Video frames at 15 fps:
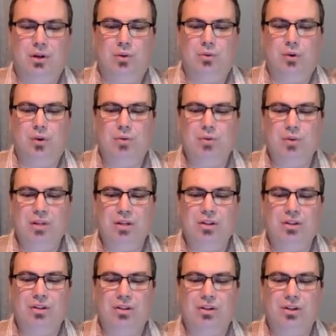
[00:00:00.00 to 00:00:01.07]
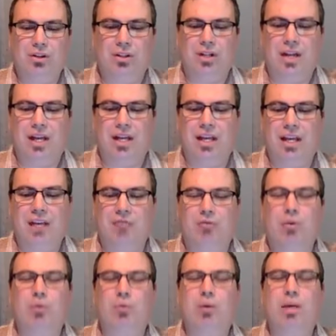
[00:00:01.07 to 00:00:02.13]
What would it look like if,
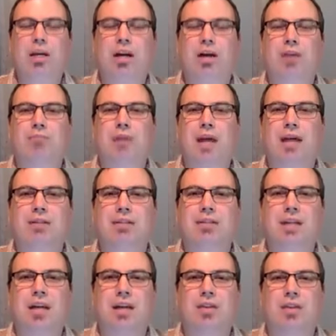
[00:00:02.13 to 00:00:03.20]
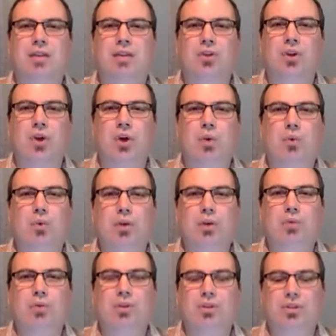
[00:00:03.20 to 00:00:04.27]
when we come back together, we
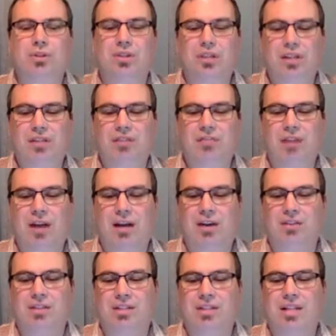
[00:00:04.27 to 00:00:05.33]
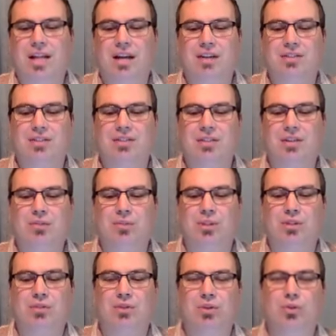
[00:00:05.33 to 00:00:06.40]
were to live out the text in
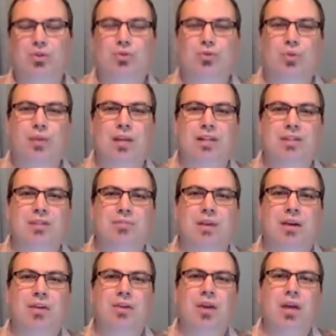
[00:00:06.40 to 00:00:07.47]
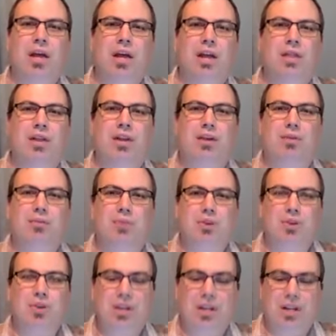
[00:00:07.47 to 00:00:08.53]
which Luke writes about, and the
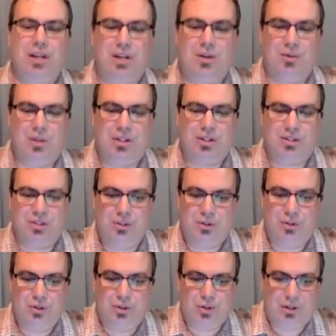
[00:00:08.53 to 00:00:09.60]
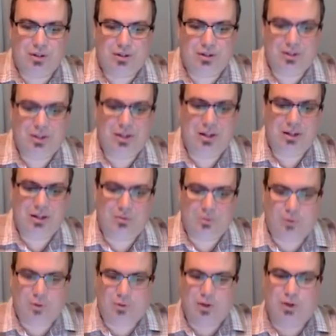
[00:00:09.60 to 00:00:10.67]
community in which Luke
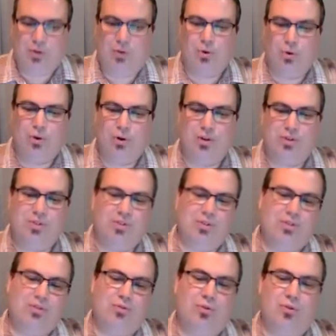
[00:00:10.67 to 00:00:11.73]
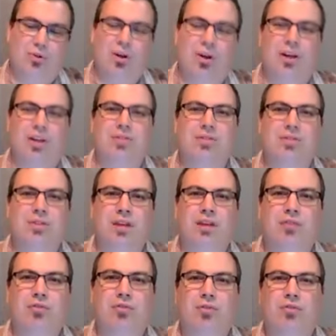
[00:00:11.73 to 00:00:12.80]
records for us
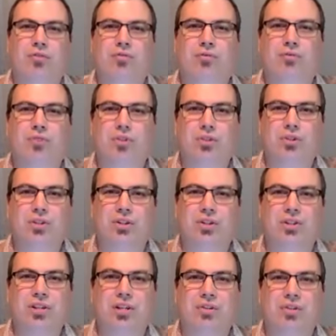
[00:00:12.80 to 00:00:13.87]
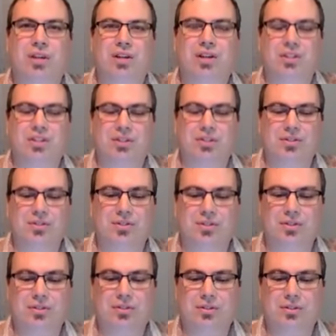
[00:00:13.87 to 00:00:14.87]
and for future generations?